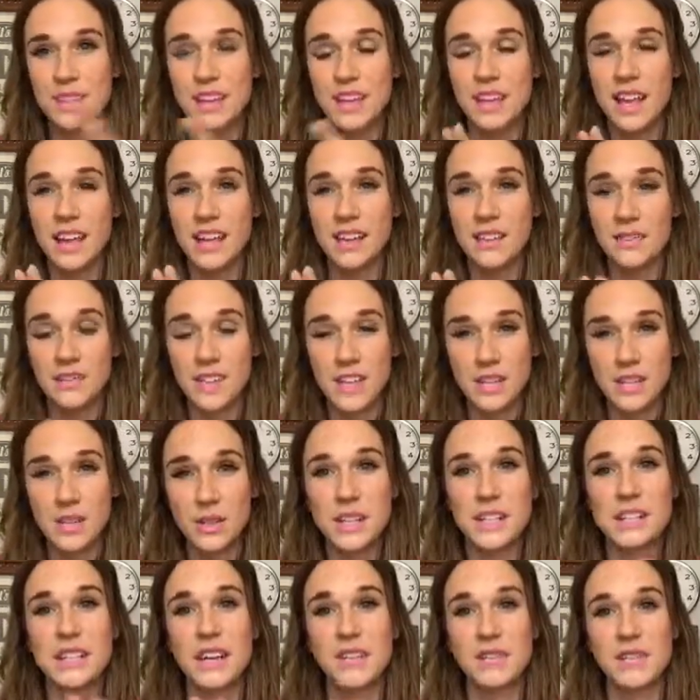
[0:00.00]
And if they do
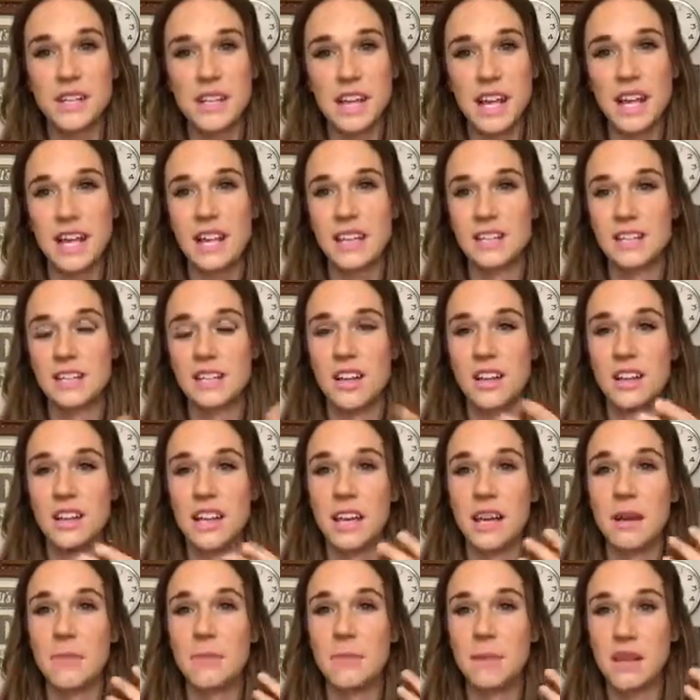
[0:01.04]
this every day, it's not like
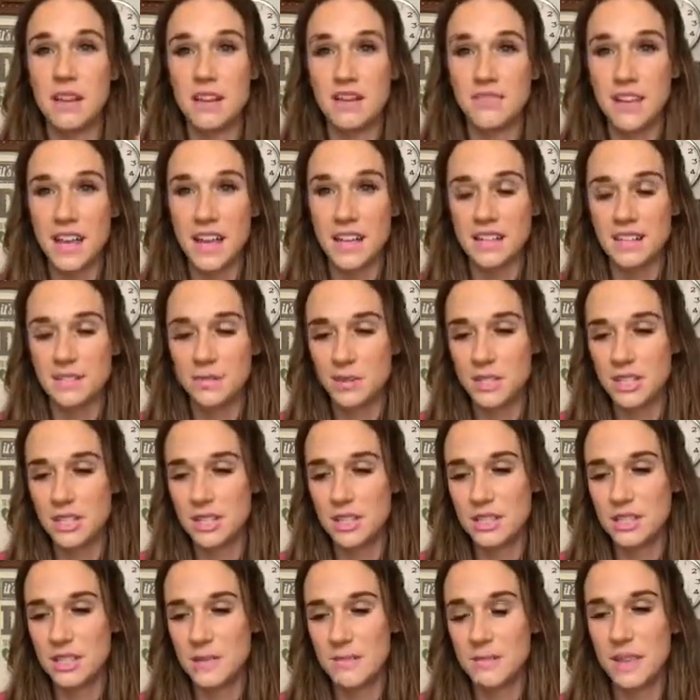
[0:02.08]
a big event, which is
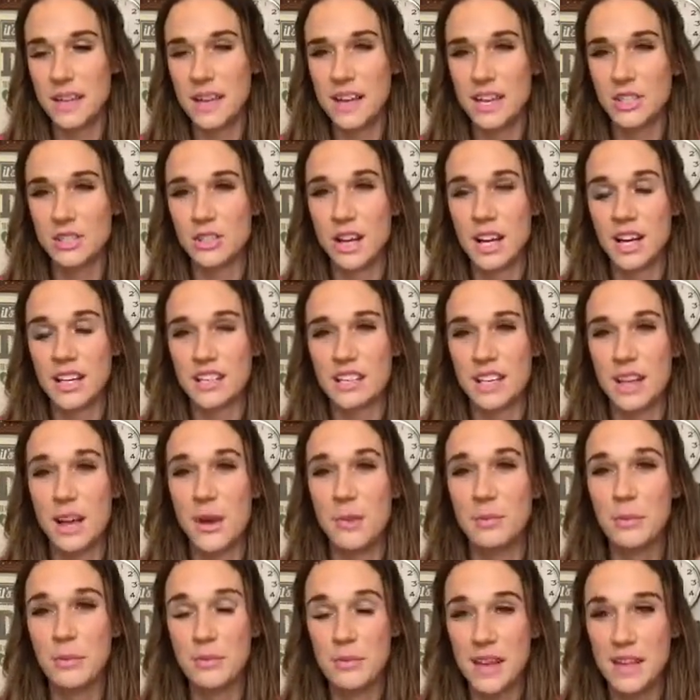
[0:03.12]
something I tried to
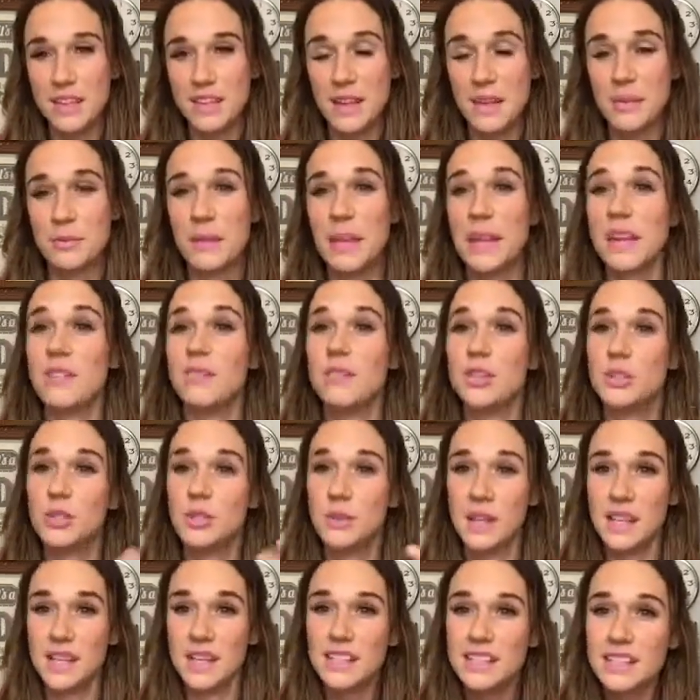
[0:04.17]
help remind them. Like if you're
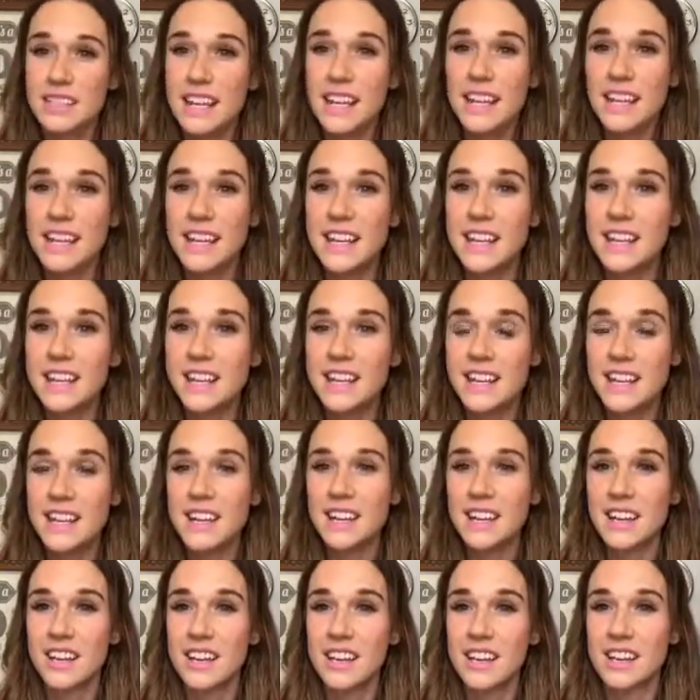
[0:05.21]
doing this daily,
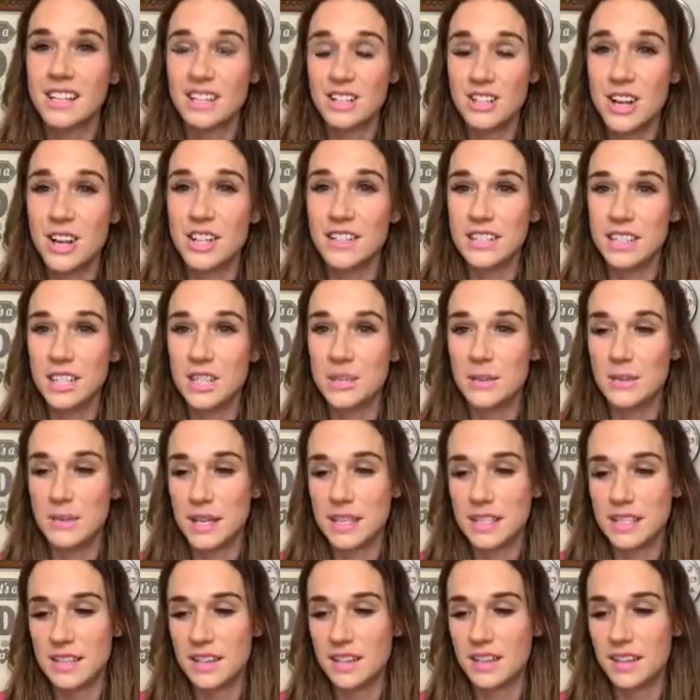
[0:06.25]
it's not such a big
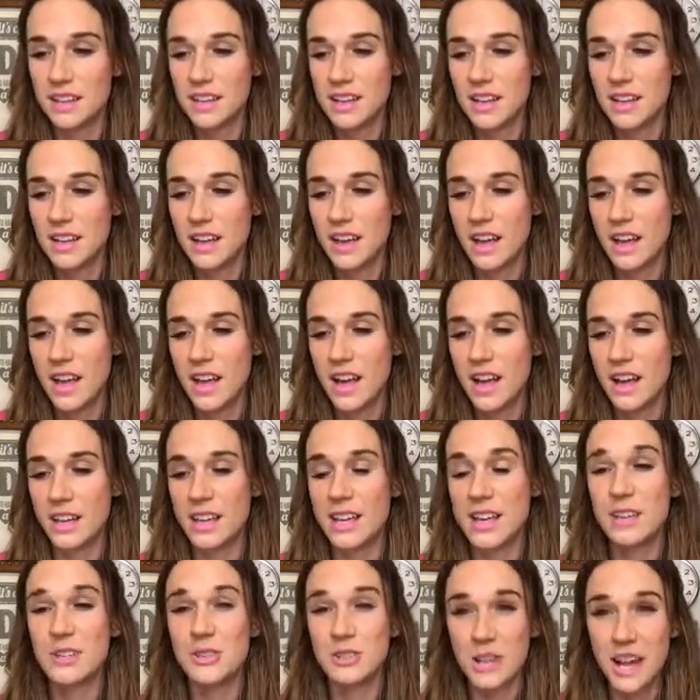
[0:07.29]
deal.
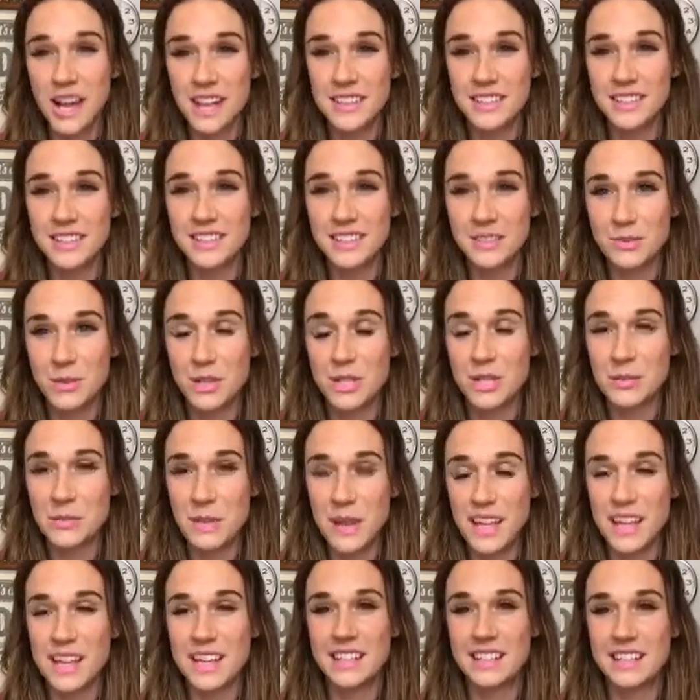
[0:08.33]
Get dressed, which my
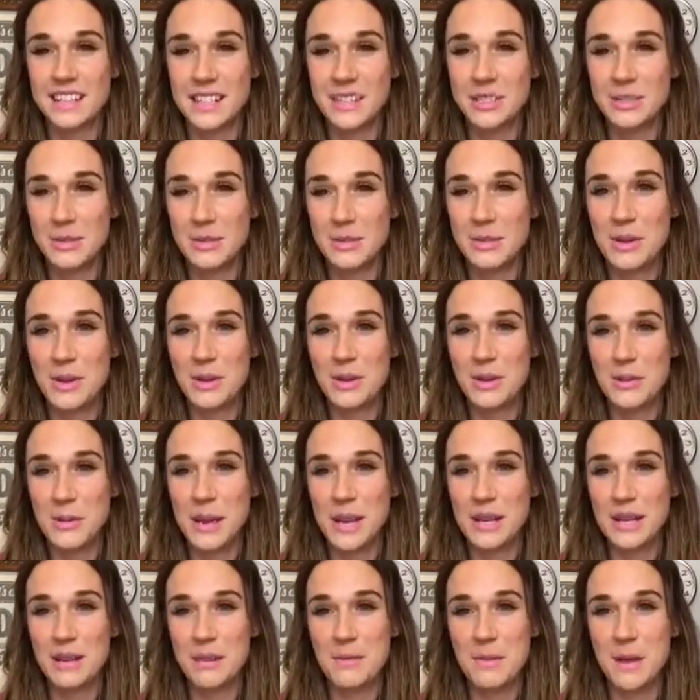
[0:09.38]
kids need to be
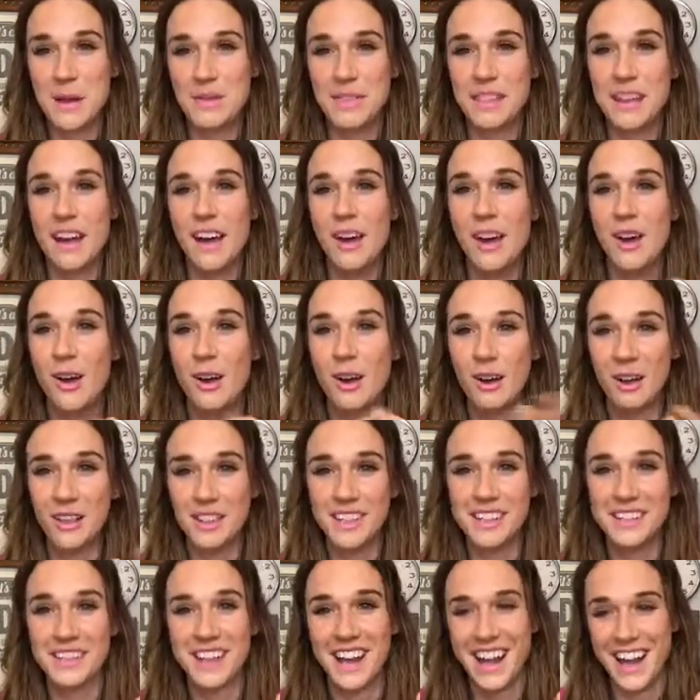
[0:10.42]
reminded about that all
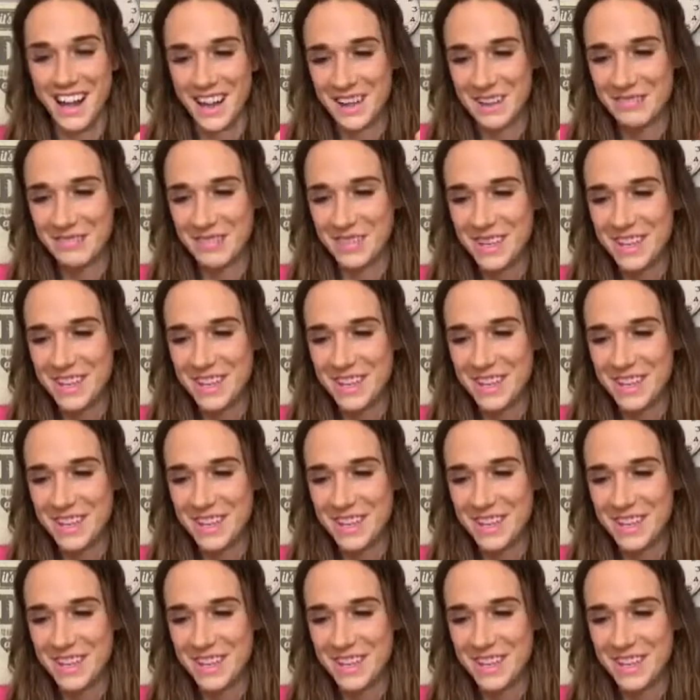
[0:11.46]
the time.